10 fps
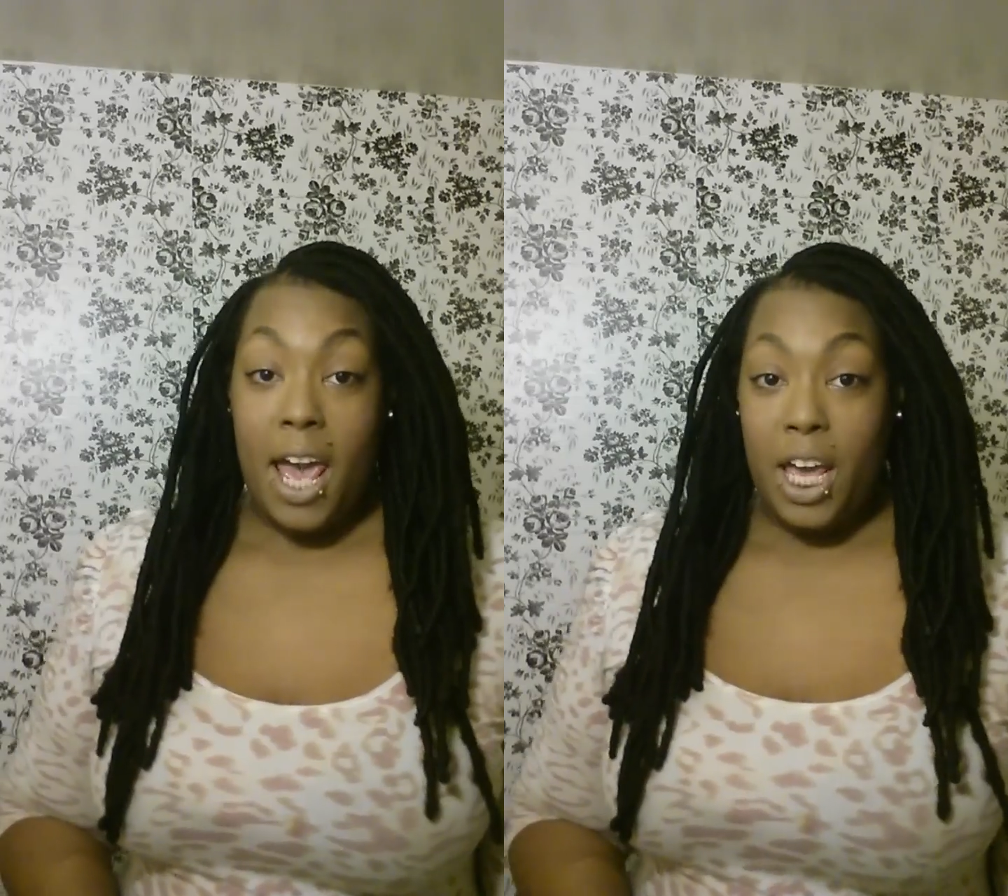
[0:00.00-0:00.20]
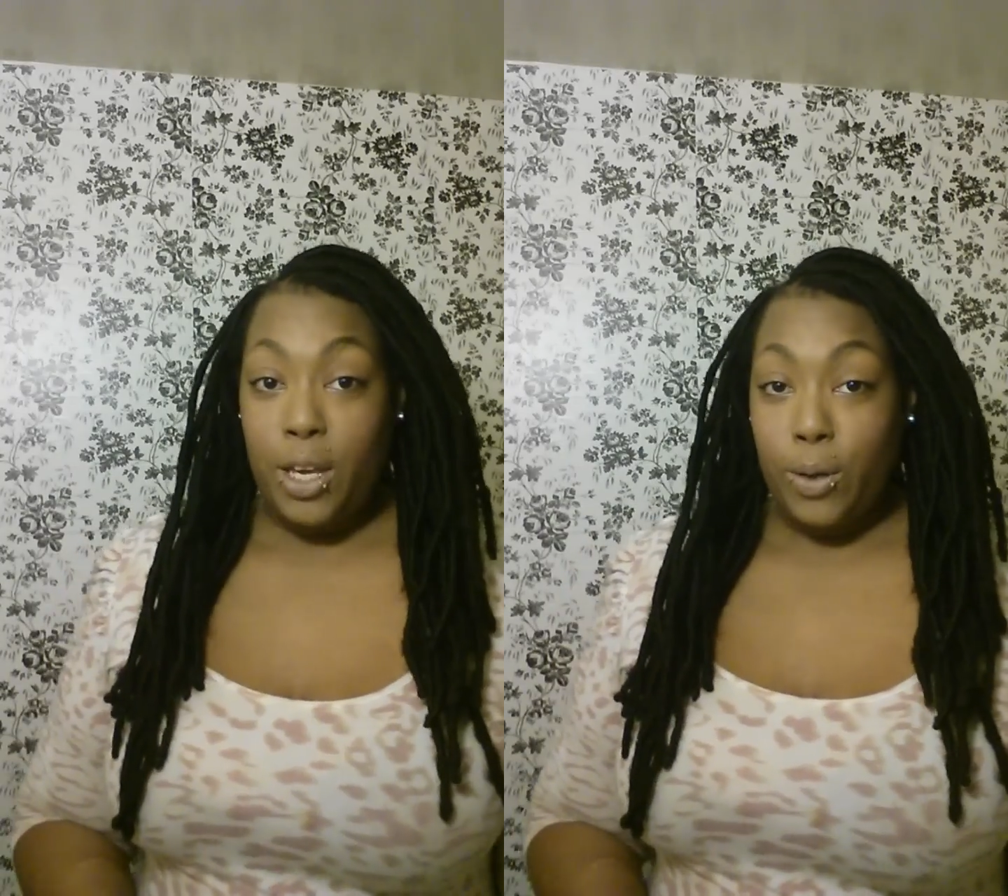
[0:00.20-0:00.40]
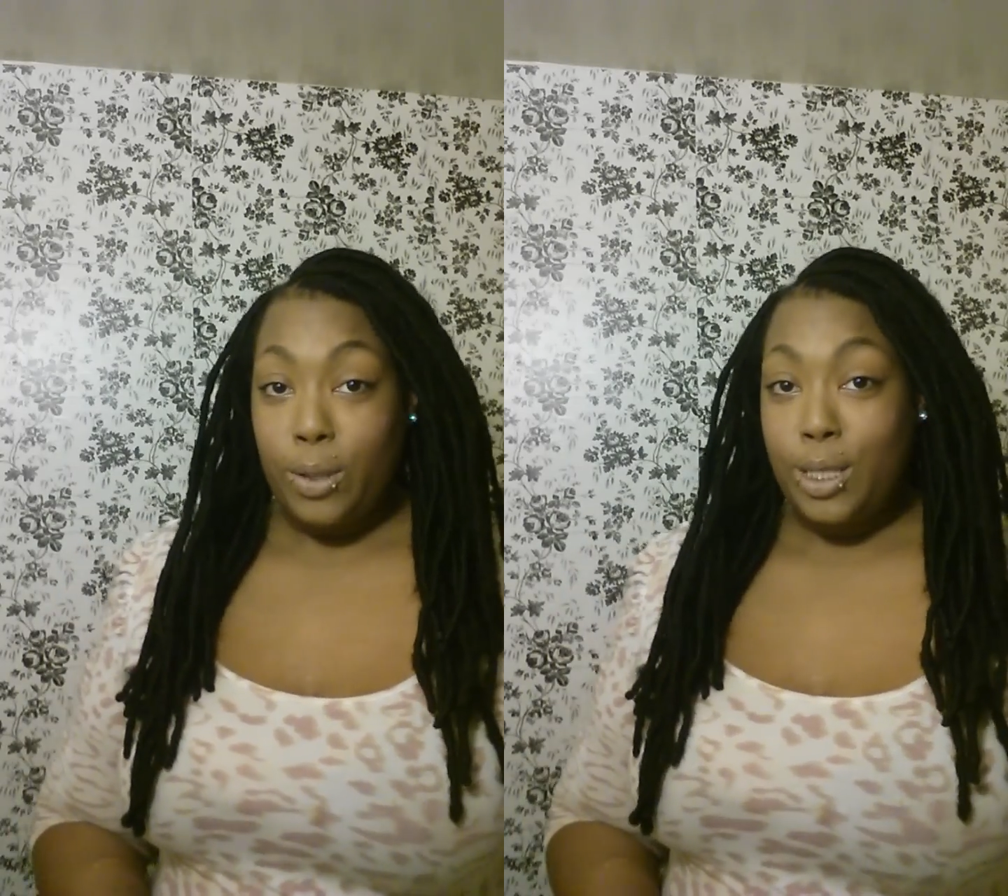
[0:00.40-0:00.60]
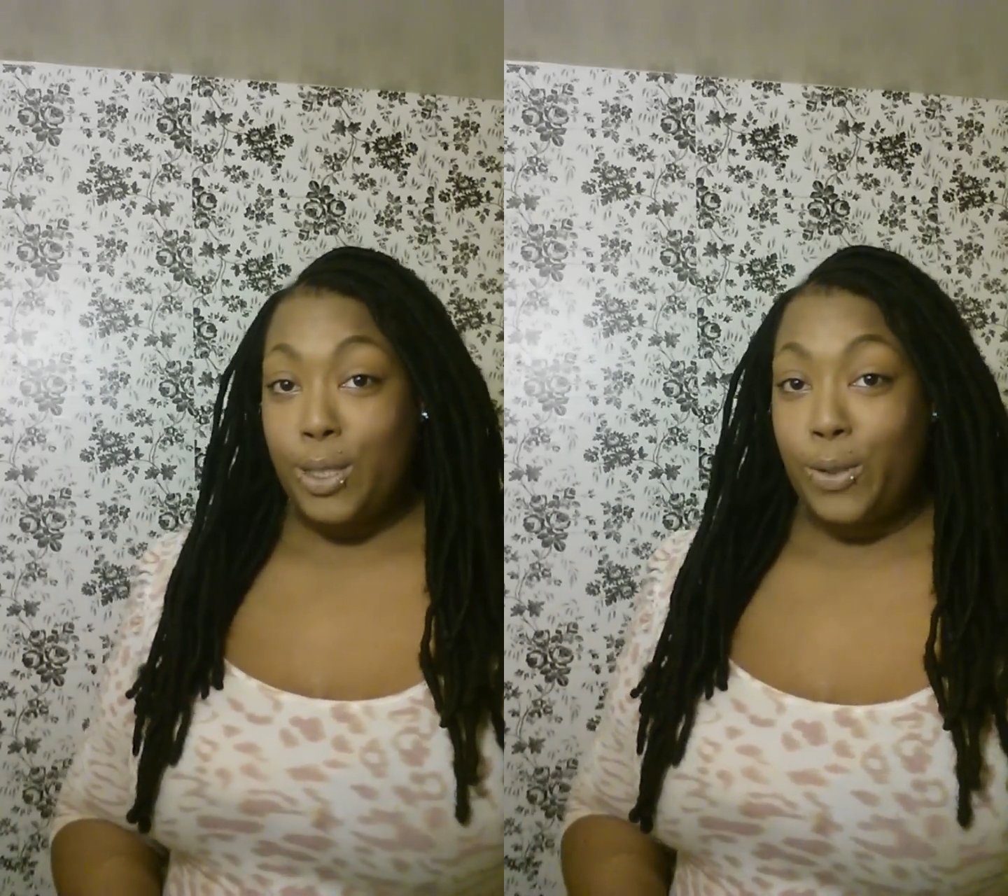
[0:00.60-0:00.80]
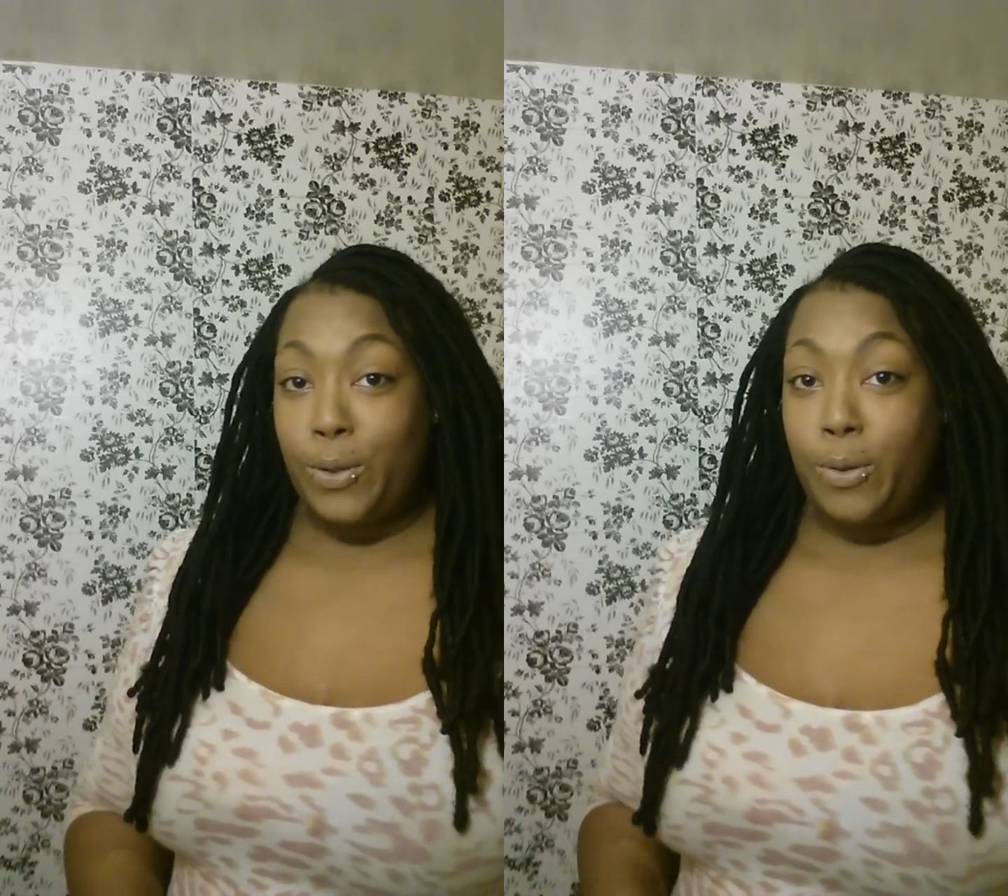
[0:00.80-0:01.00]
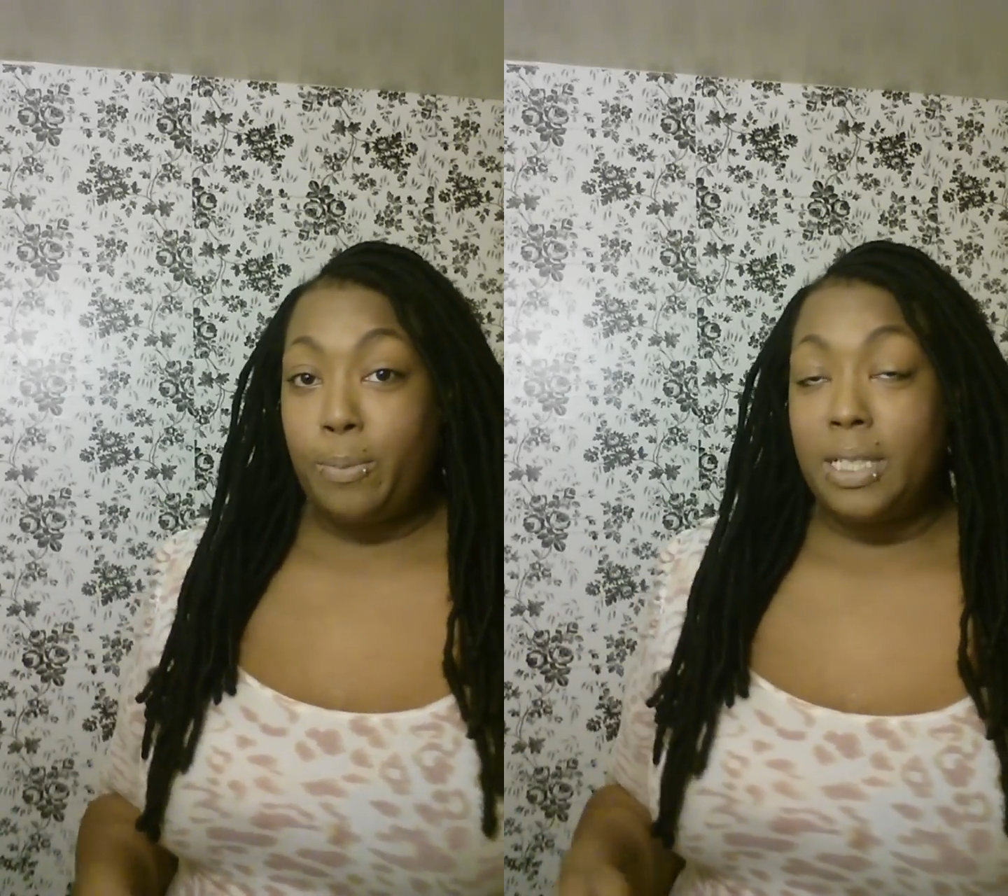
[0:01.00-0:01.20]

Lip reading: Hey YouTube,